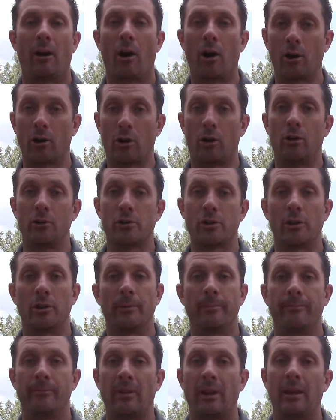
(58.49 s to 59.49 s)
our
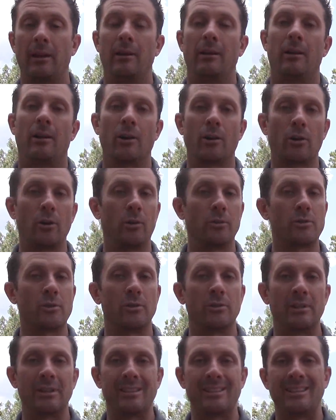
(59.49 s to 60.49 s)
culture. Our
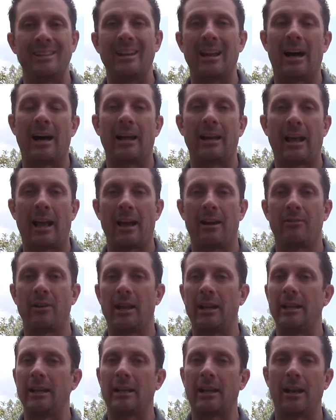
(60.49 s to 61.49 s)
culture does not have
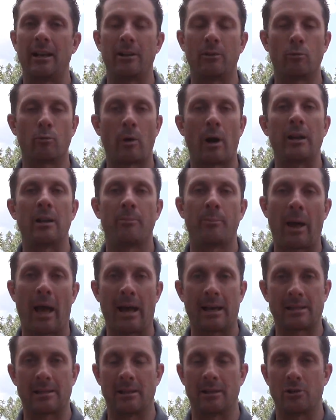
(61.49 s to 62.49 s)
any kind of rite of
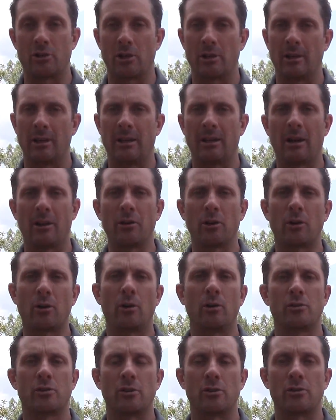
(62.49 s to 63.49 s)
passage. In other
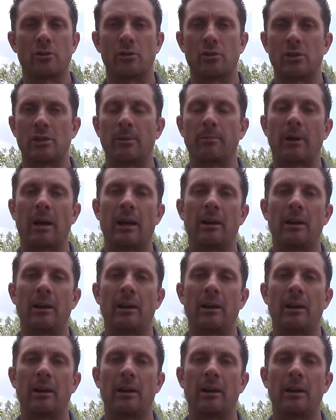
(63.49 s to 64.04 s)
cultures, there's some